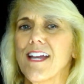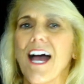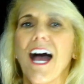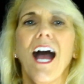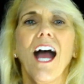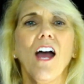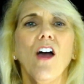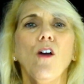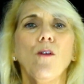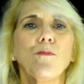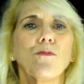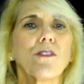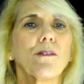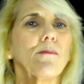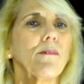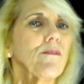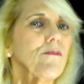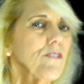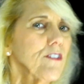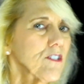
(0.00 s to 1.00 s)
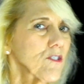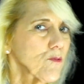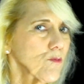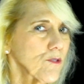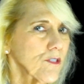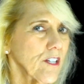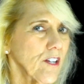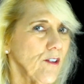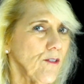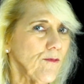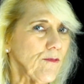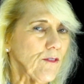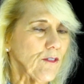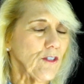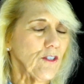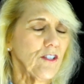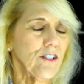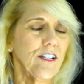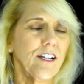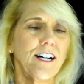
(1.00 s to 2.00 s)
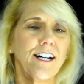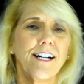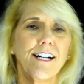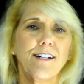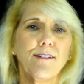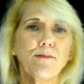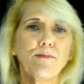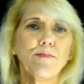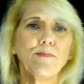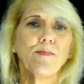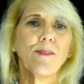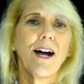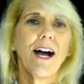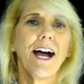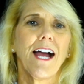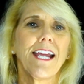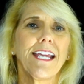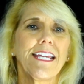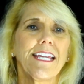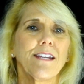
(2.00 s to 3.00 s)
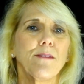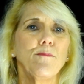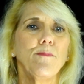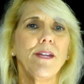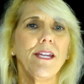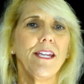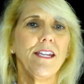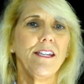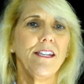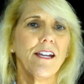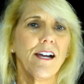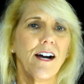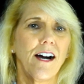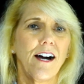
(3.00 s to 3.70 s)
I hope some of this was helpful. I can be